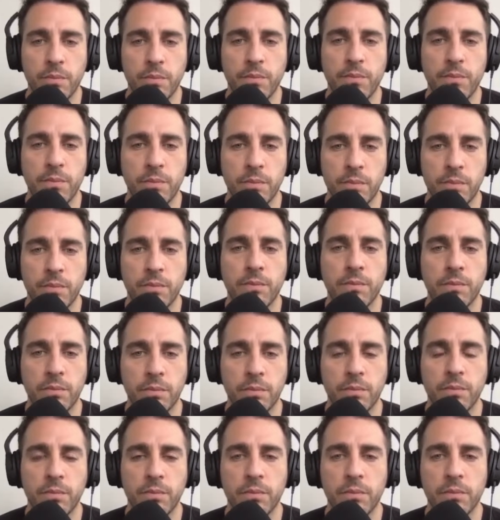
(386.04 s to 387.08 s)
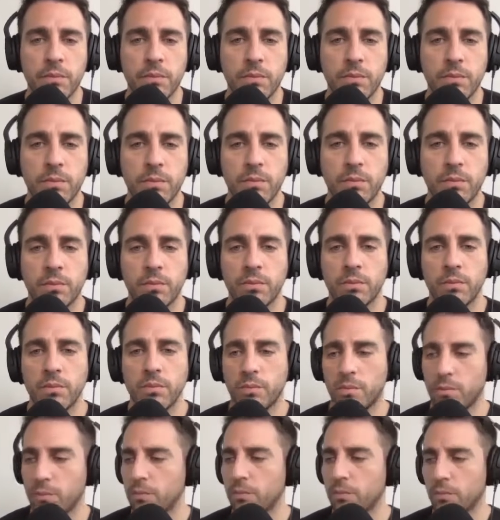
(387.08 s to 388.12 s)

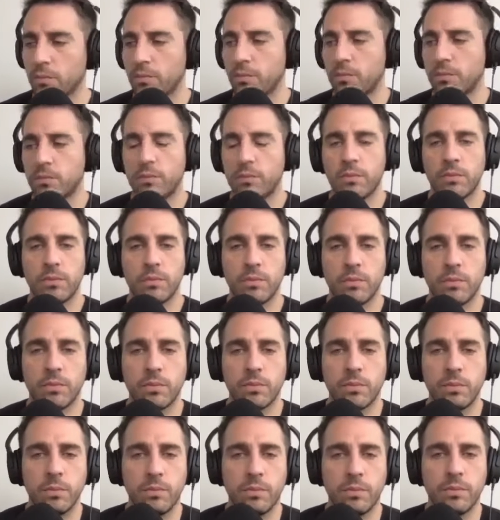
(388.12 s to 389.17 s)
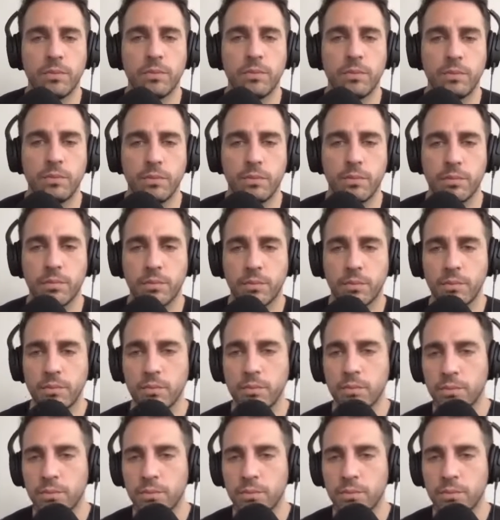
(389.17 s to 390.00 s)
(silent)